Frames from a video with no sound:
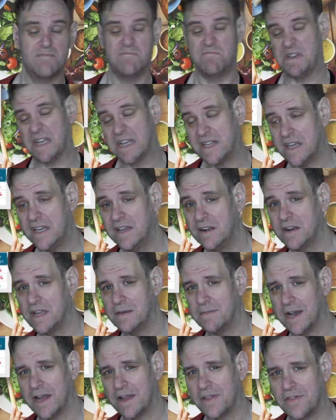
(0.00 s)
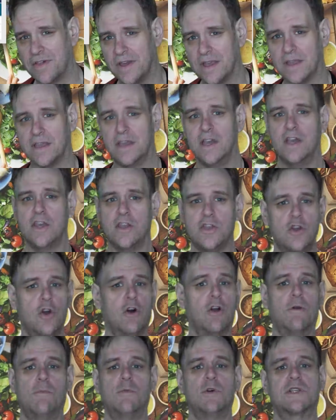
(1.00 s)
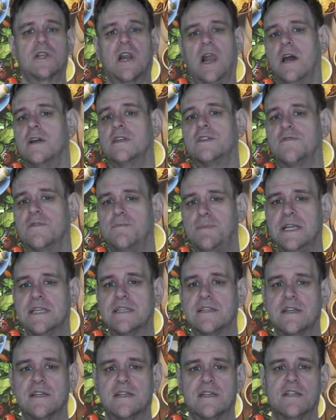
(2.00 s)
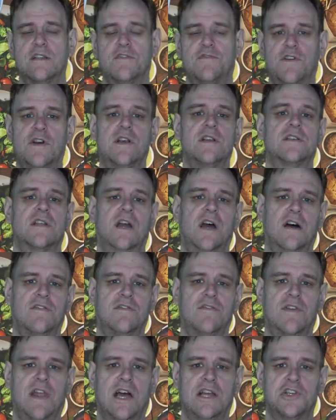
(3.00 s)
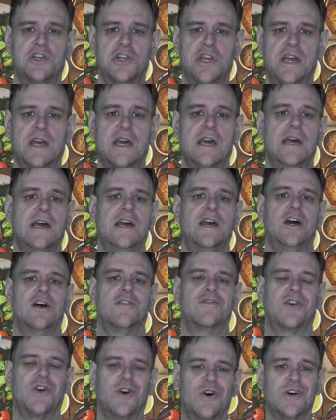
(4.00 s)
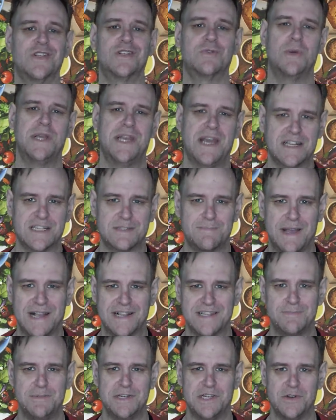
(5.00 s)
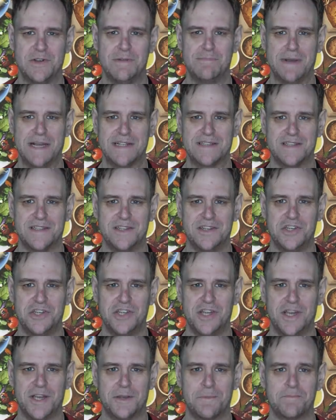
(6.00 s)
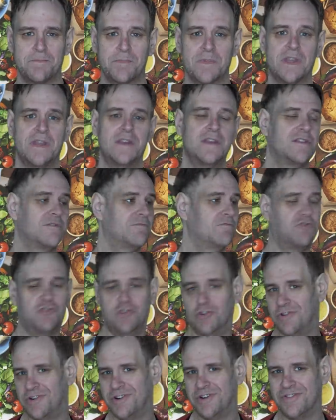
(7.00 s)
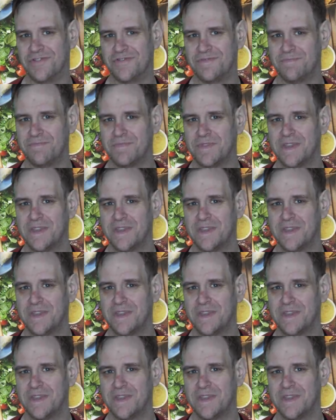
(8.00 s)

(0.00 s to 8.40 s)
Big deal, you might think. Europe was closed for business in the first half of last year. Of course, we'd expect to be doing better this year. Sure enough.